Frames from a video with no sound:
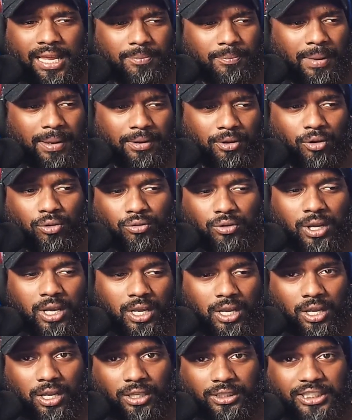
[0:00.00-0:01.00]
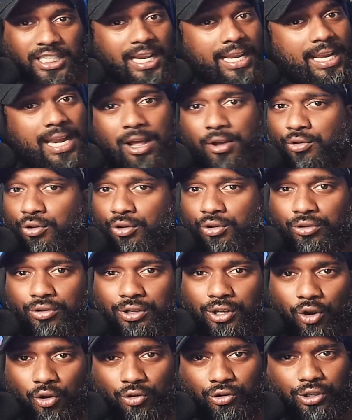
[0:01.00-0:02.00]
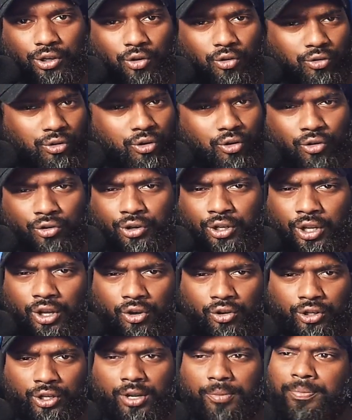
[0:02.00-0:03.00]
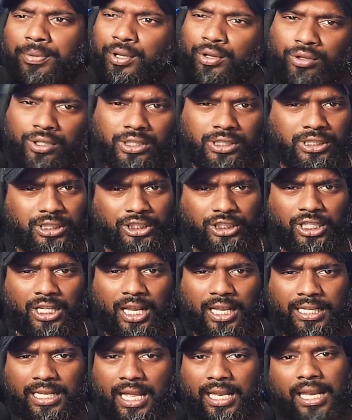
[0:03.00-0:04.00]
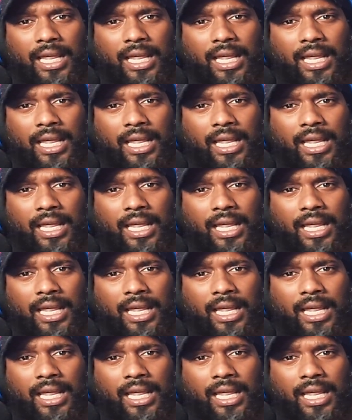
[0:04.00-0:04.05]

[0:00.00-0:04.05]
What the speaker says: You might go check it out on the computers and shit like that.